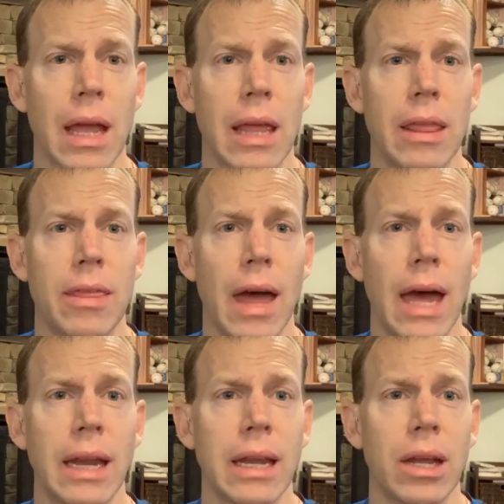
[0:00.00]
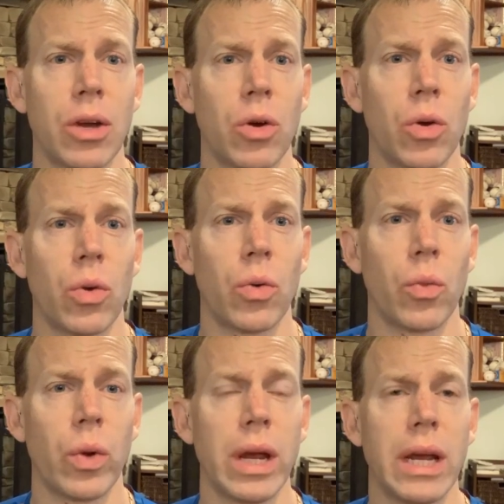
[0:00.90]
that
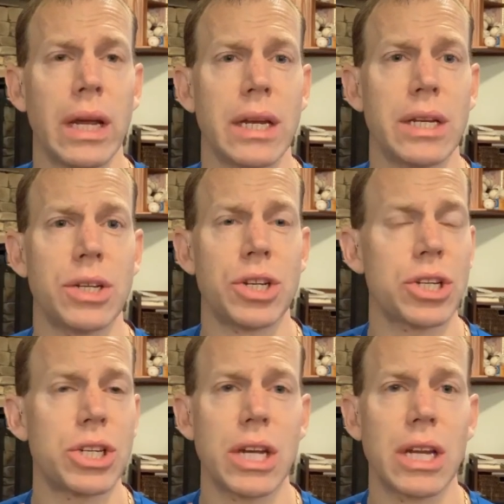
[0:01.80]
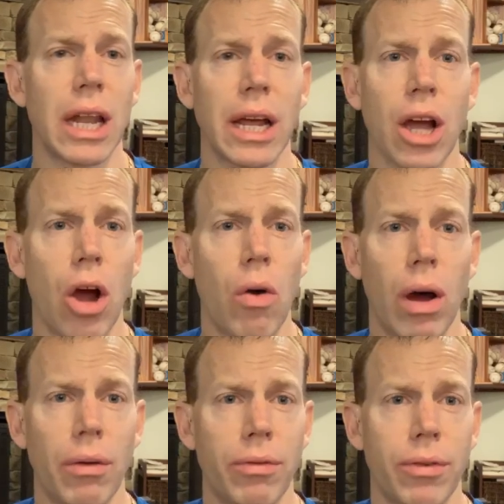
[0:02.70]
we just need to let go
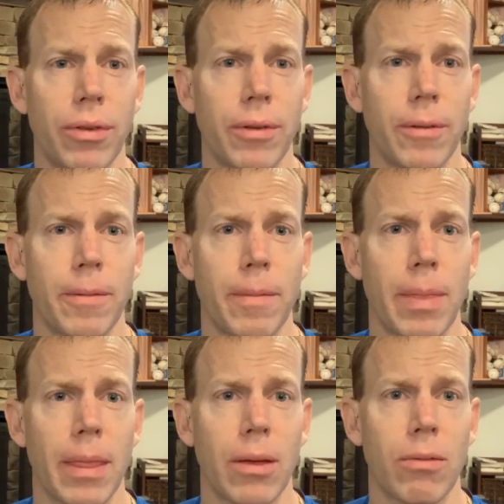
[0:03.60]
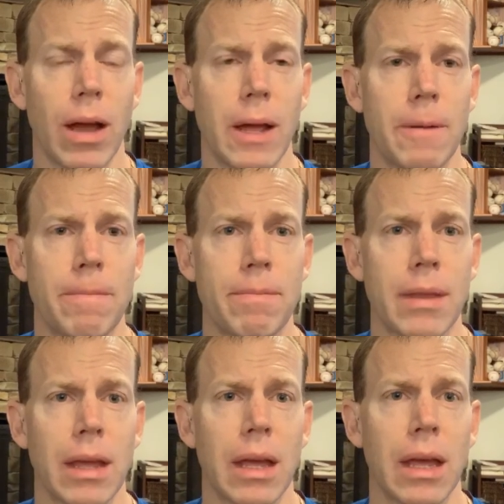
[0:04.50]
of, right?
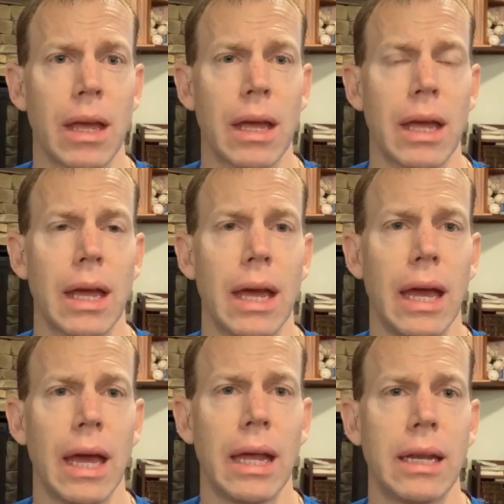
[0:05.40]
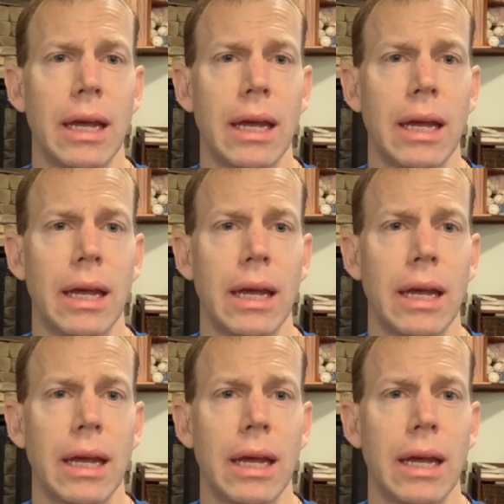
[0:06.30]
And